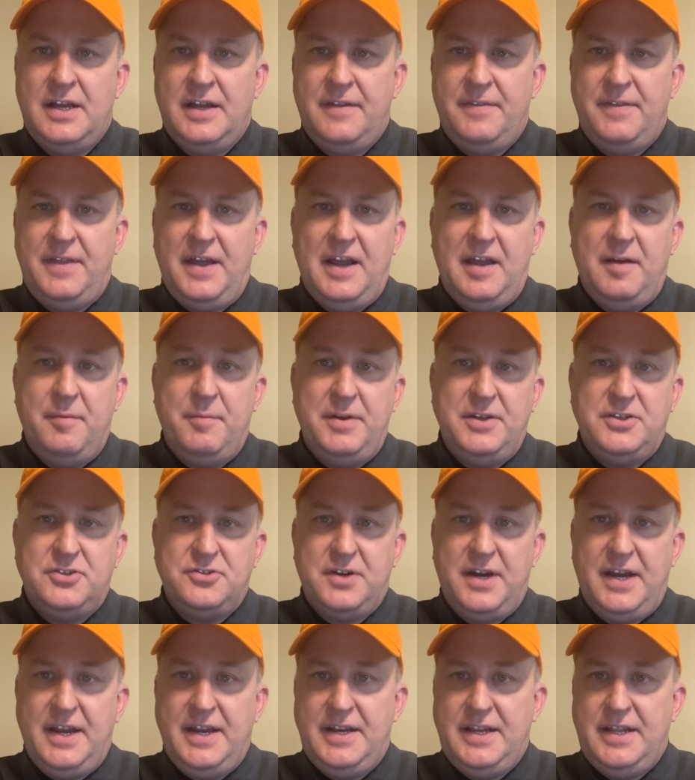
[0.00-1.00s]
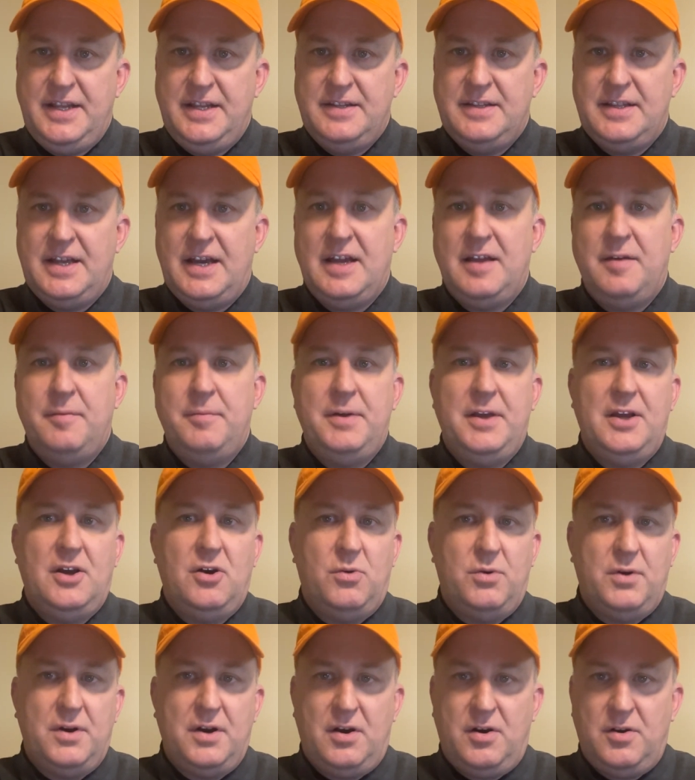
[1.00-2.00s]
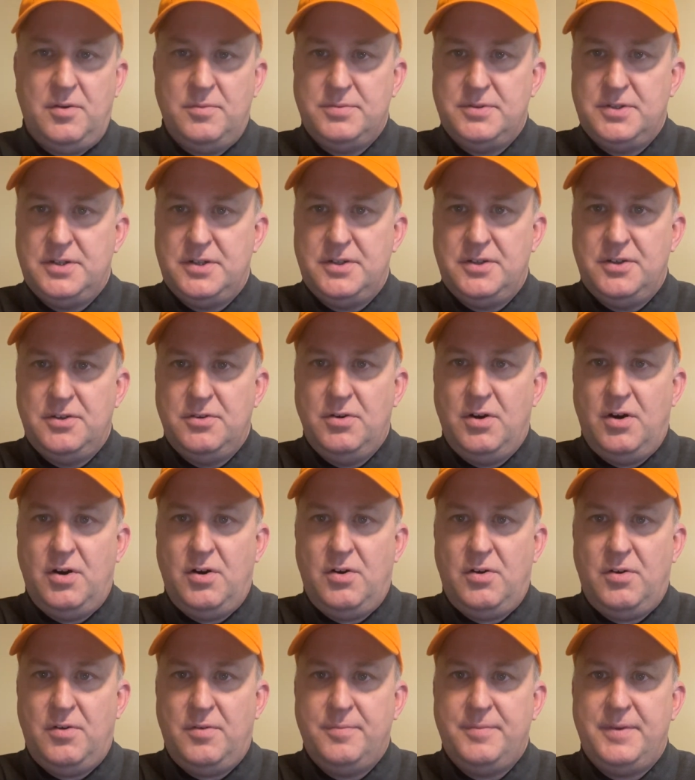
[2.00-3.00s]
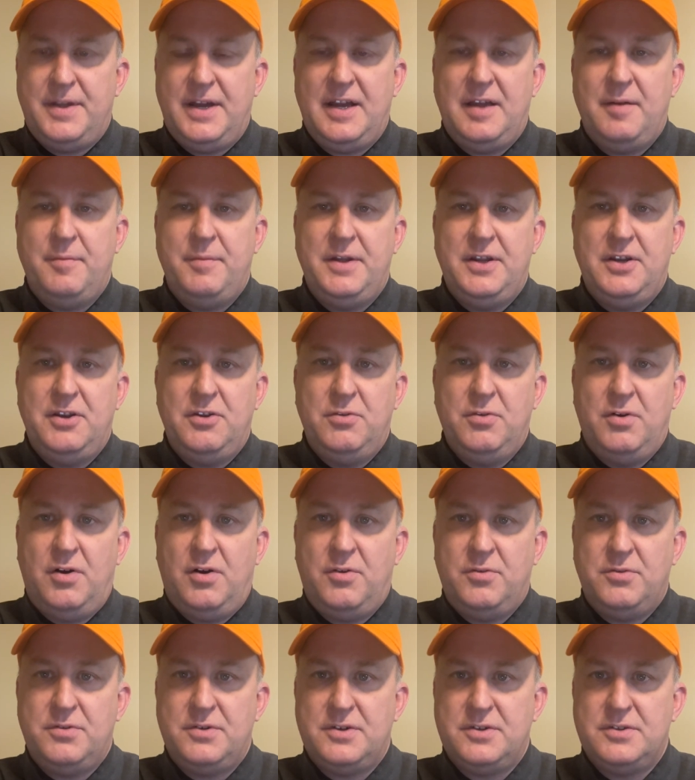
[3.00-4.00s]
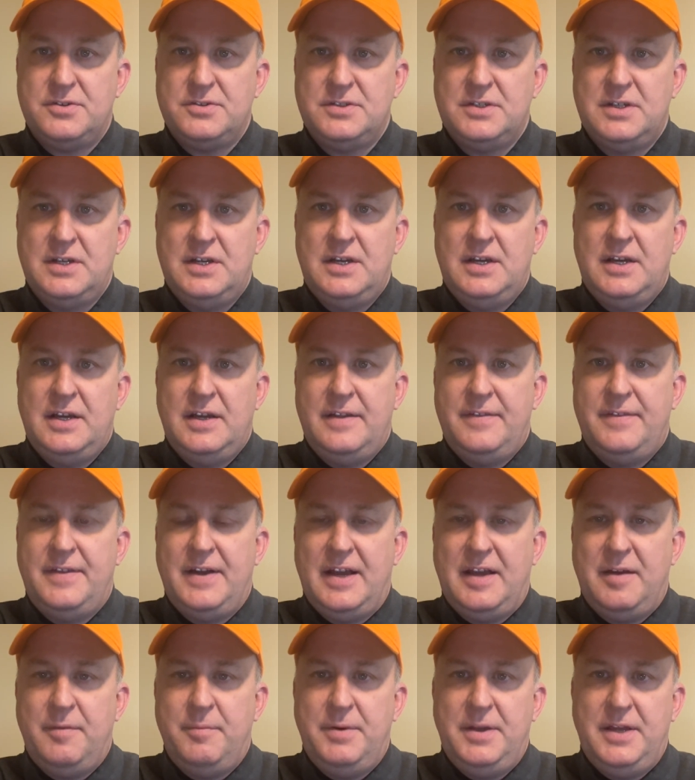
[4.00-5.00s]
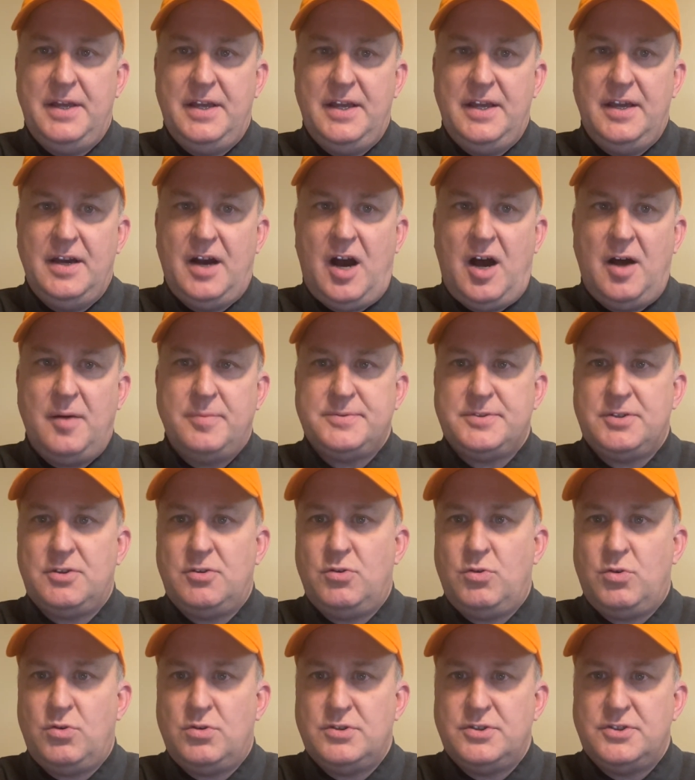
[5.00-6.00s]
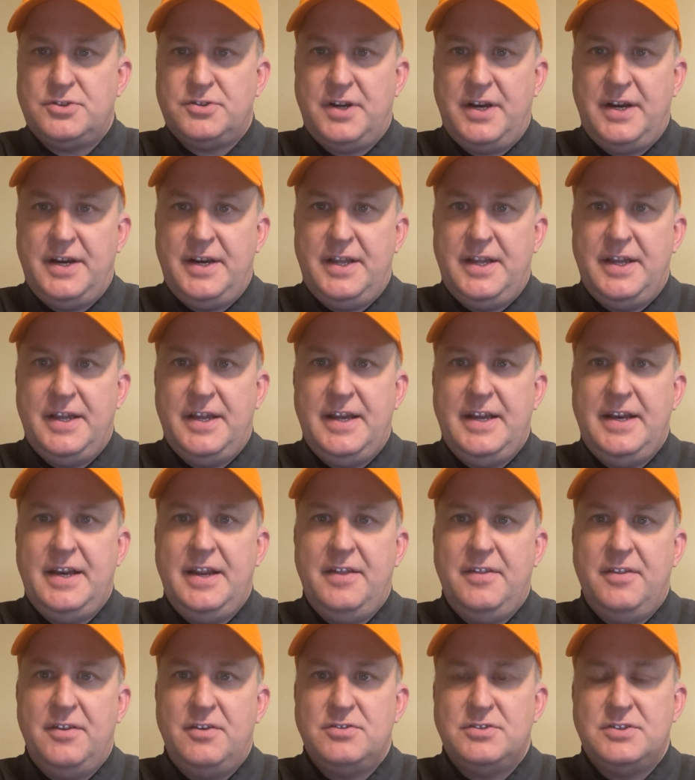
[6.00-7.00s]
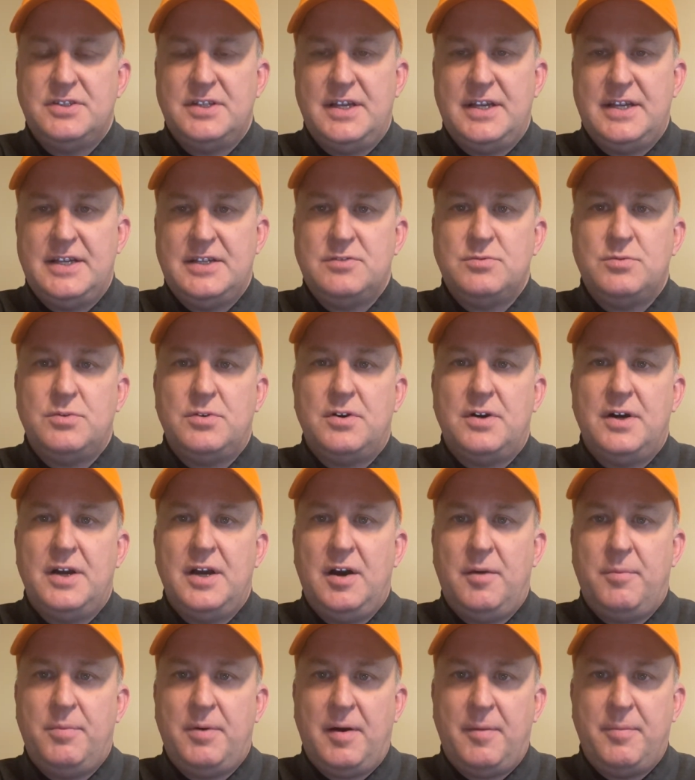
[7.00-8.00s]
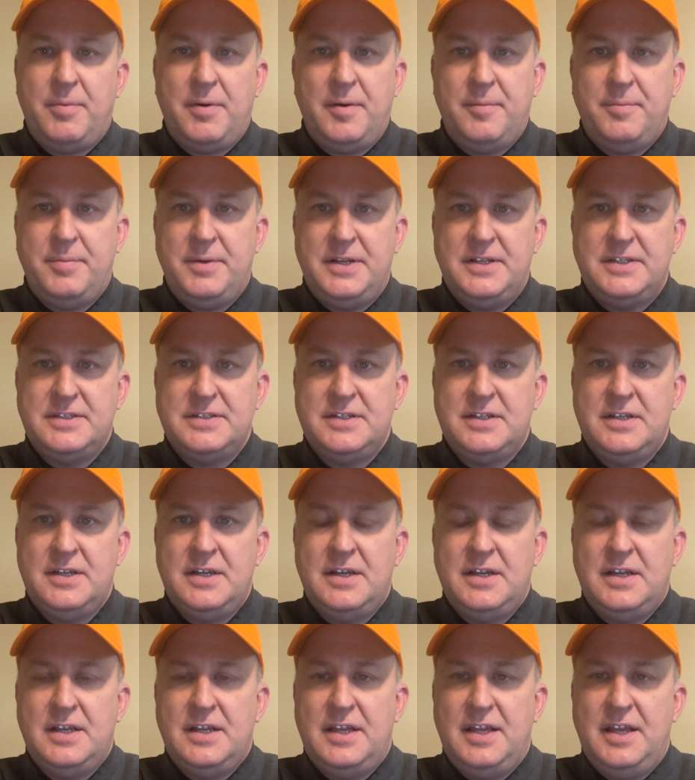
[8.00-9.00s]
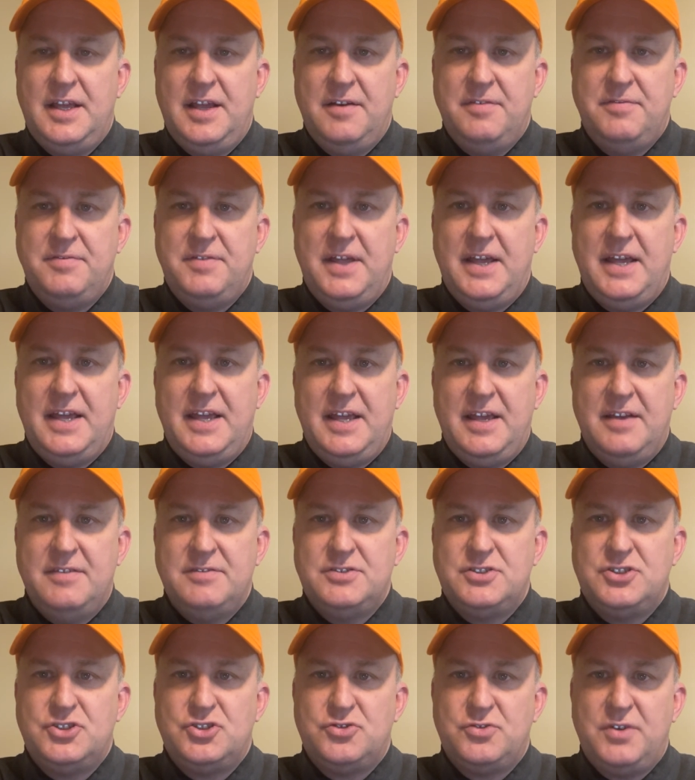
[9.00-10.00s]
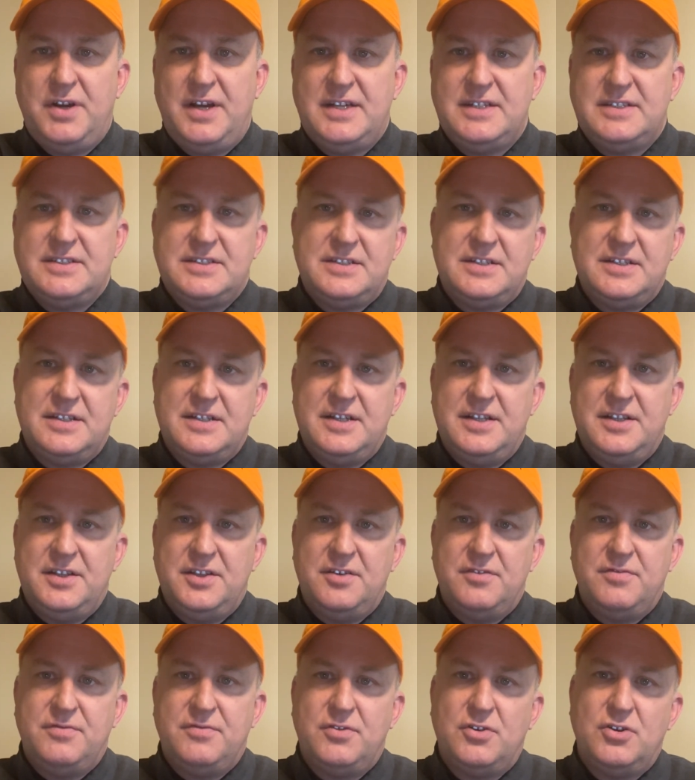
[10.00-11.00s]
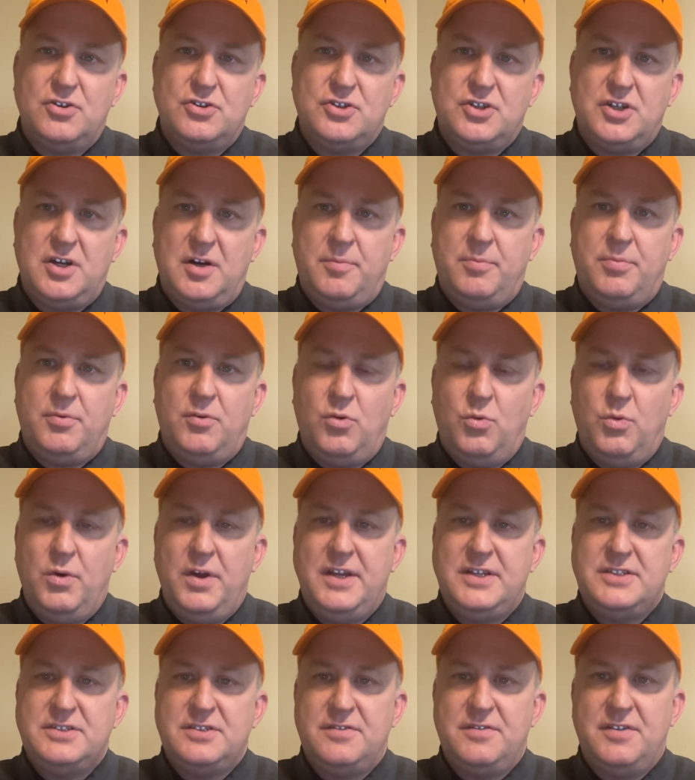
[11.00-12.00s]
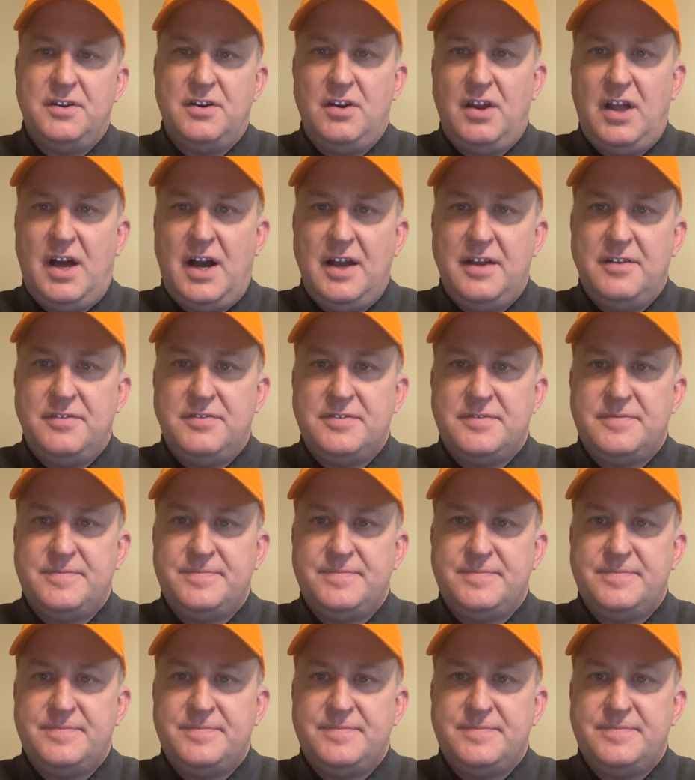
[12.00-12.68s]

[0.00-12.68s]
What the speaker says: That could be training, that could be going home to a new home, that could be new owners, that could be obstacle course training. Any of those things will help our puppies if they get stress in the first couple weeks of their life.